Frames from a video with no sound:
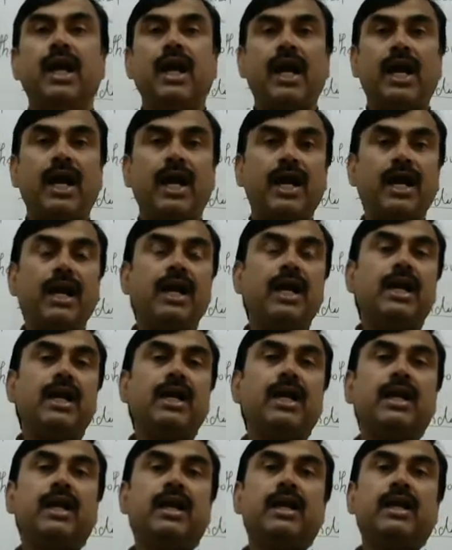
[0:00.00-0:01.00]
And
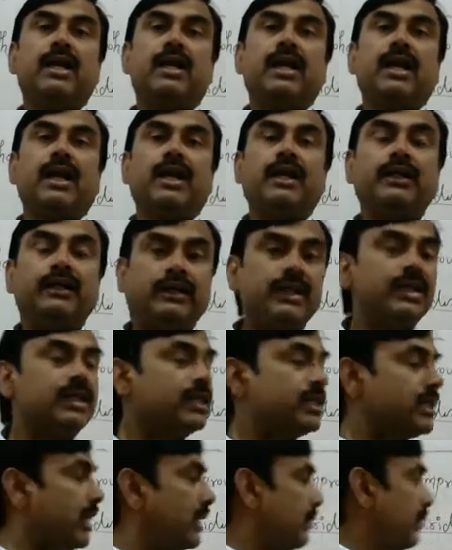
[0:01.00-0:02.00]
in
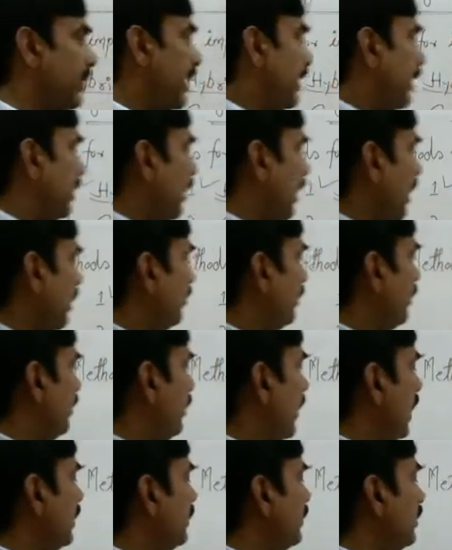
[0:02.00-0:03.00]
this segment, I would
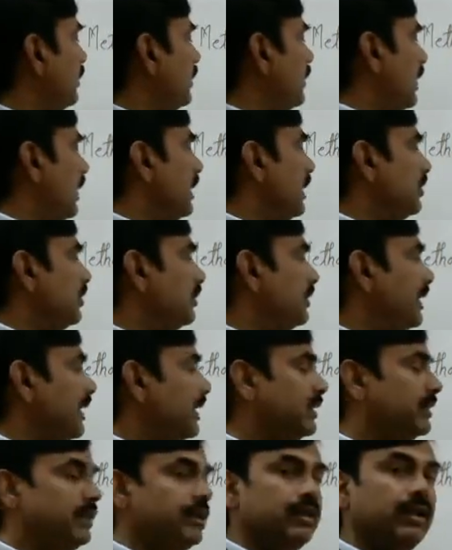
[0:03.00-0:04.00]
like to tell you
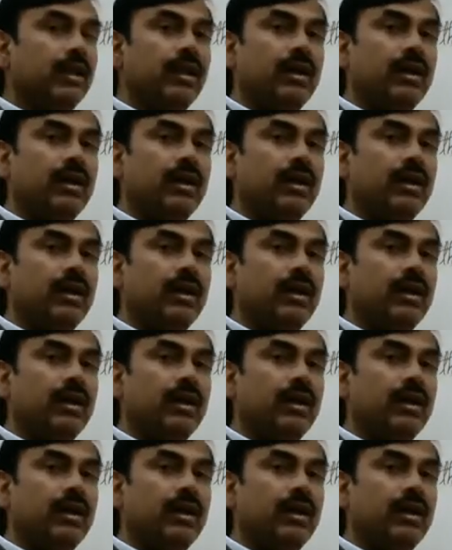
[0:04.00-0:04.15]
that